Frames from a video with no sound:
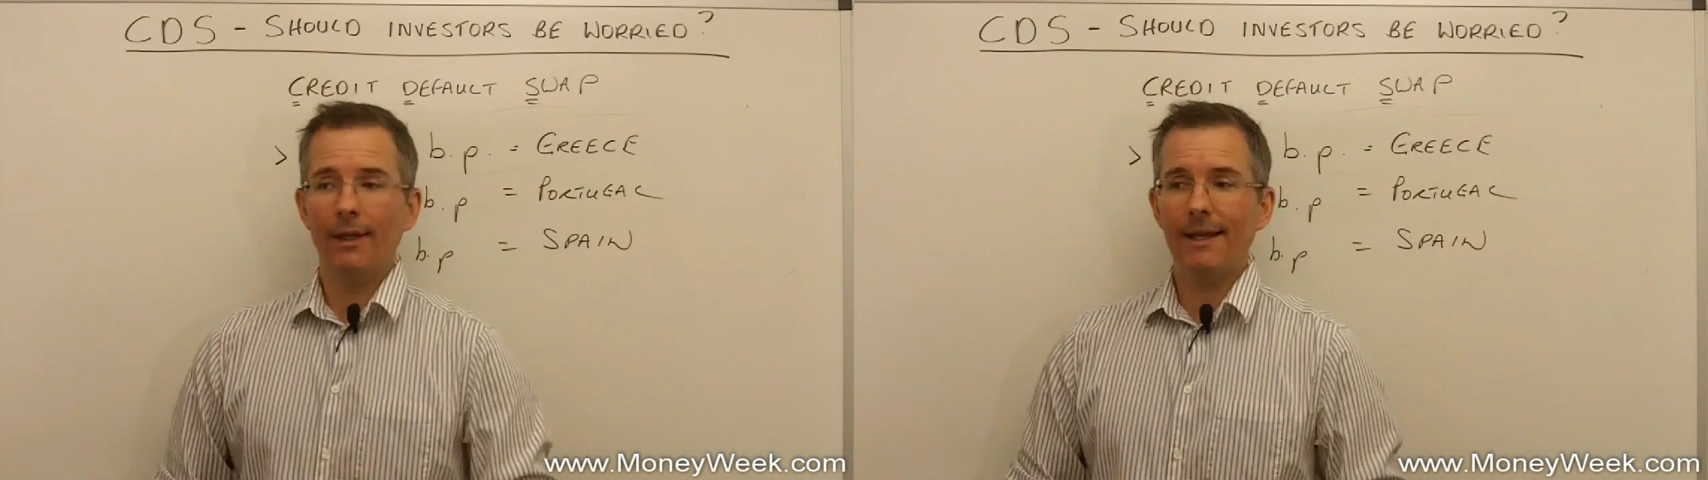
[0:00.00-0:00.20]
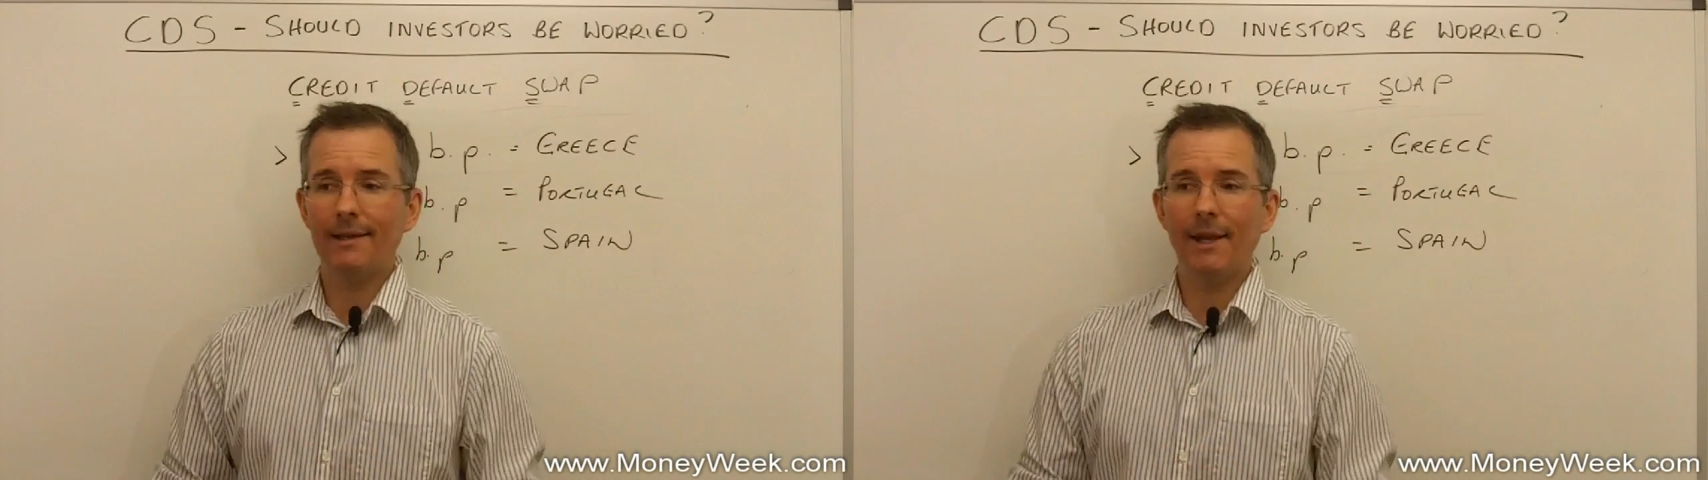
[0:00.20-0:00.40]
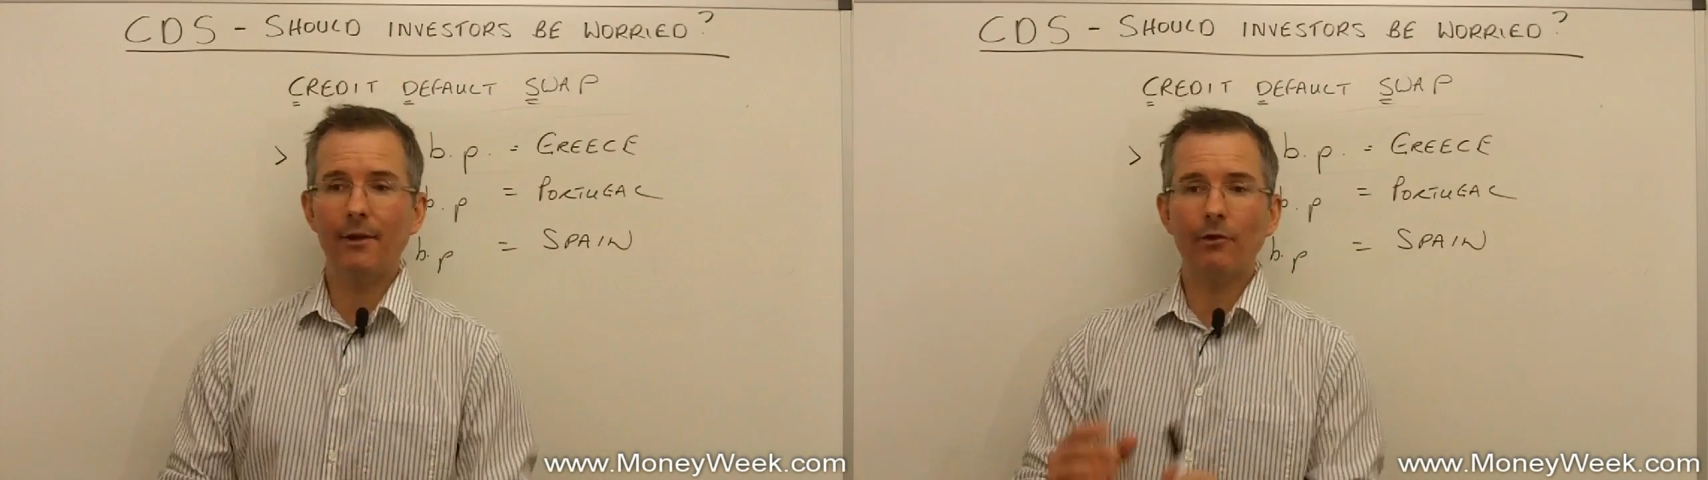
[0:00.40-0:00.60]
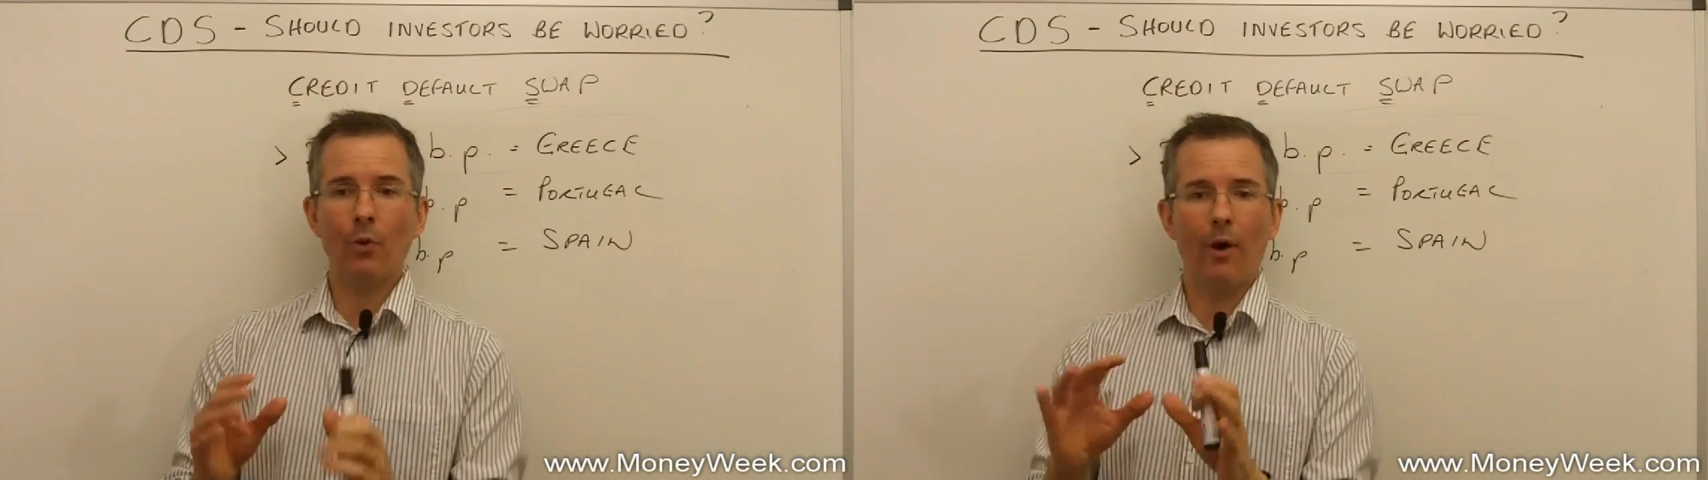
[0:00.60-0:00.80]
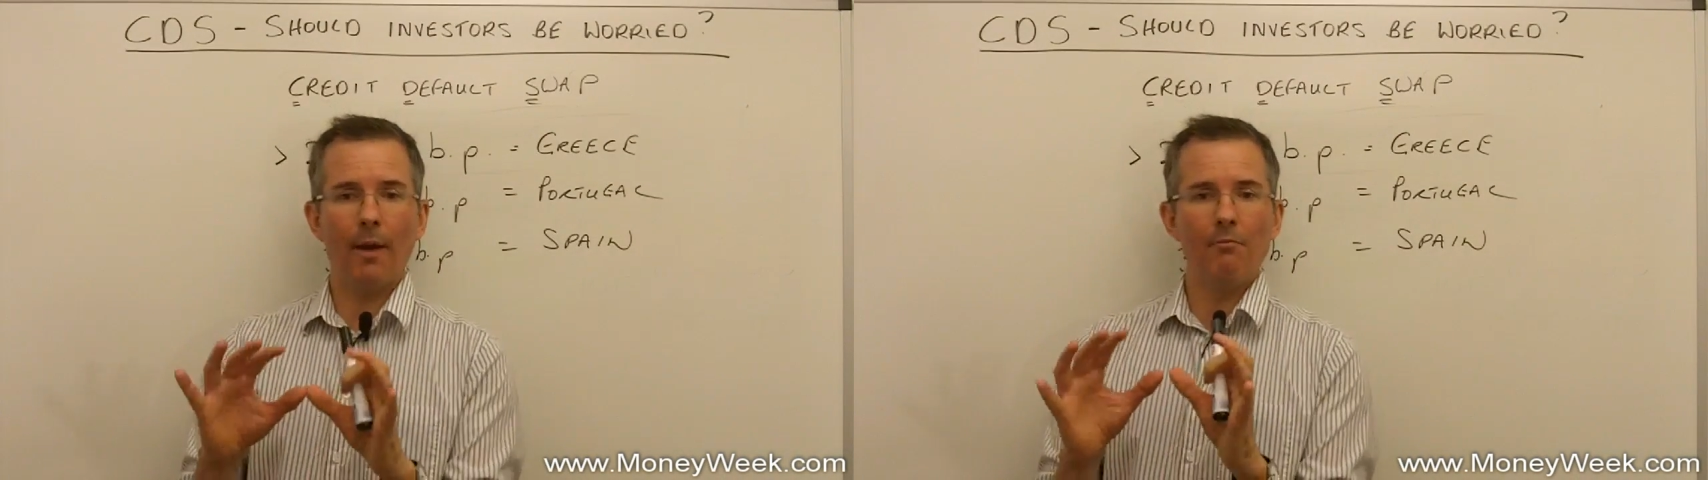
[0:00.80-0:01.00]
is it is
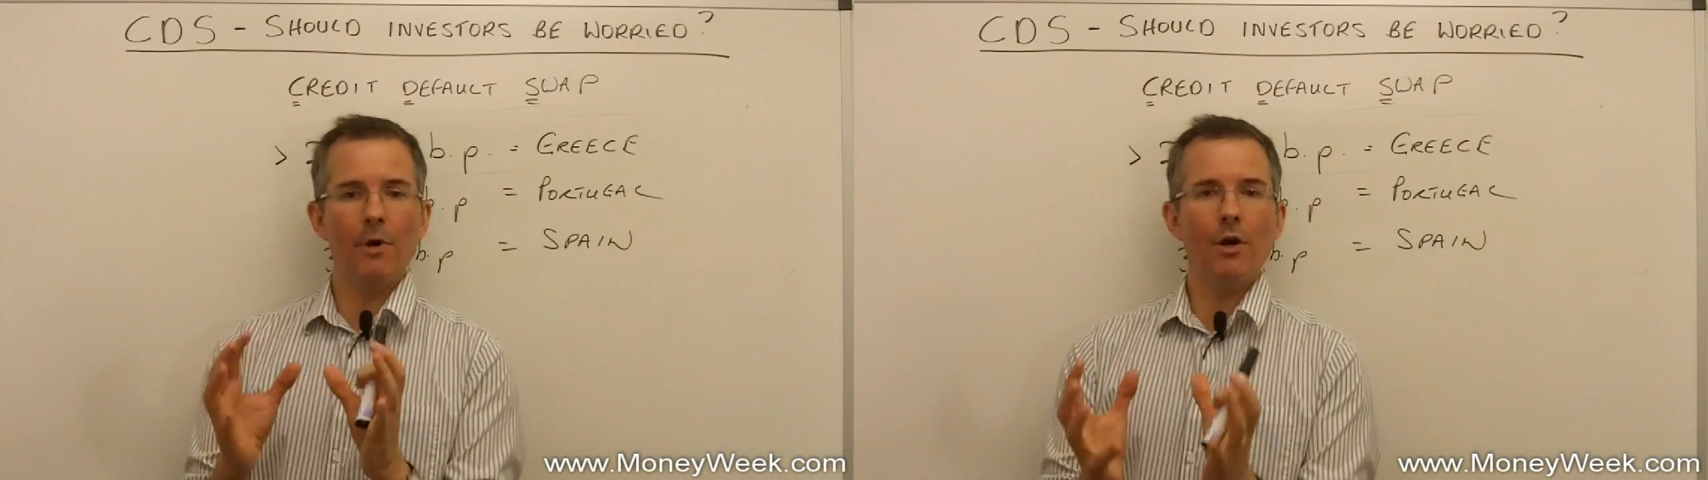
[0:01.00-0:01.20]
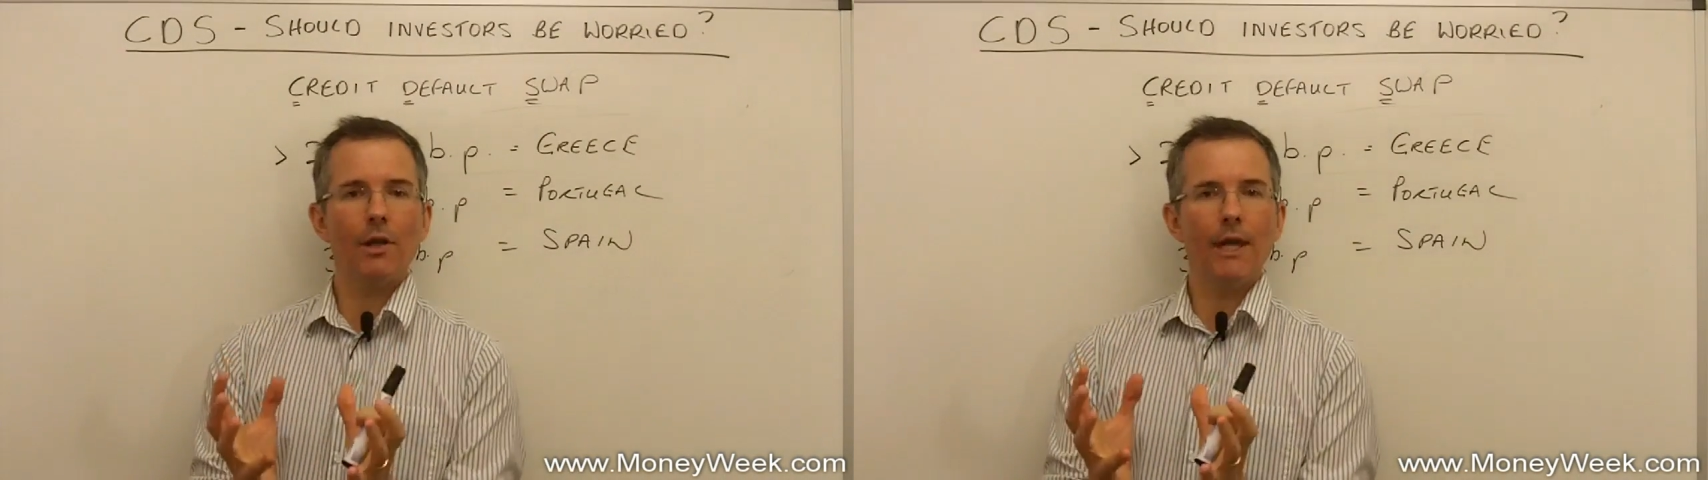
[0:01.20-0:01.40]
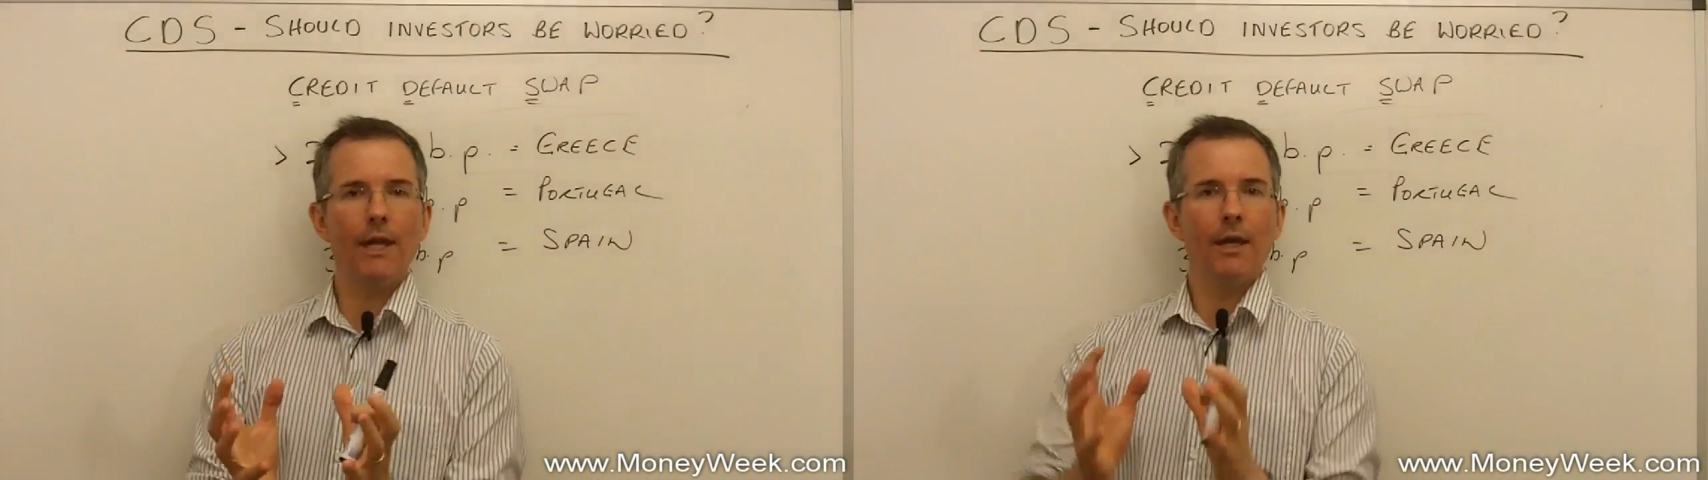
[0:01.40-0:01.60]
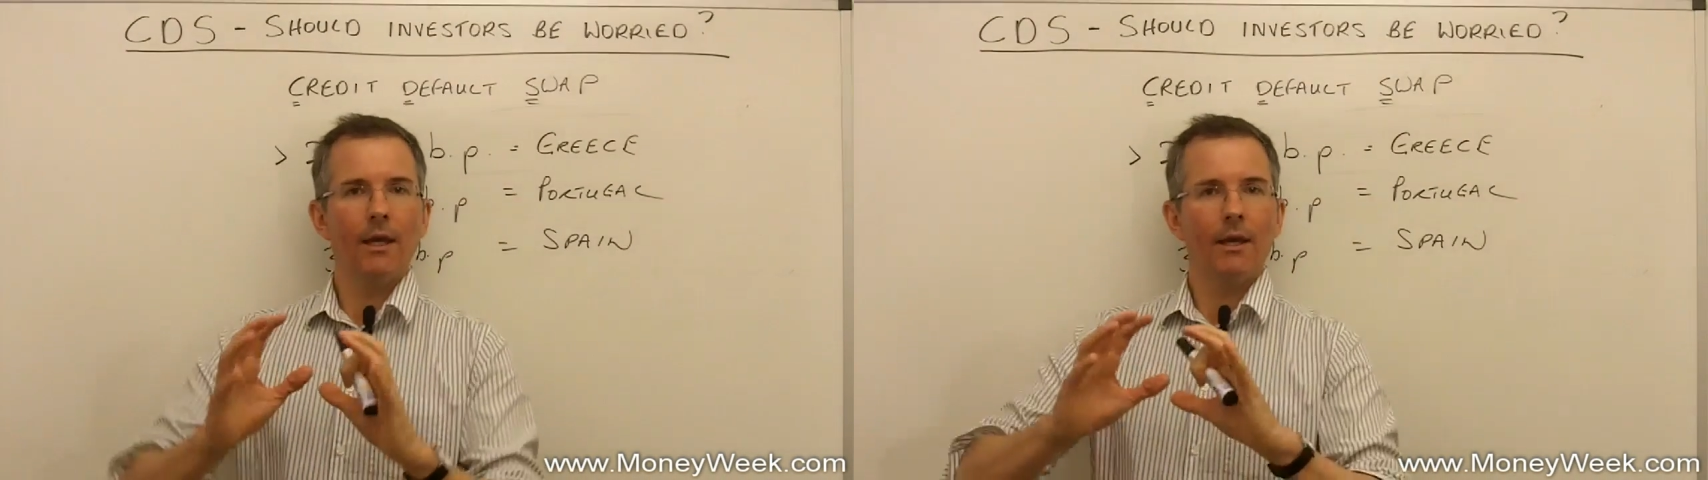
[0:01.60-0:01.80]
quite murky,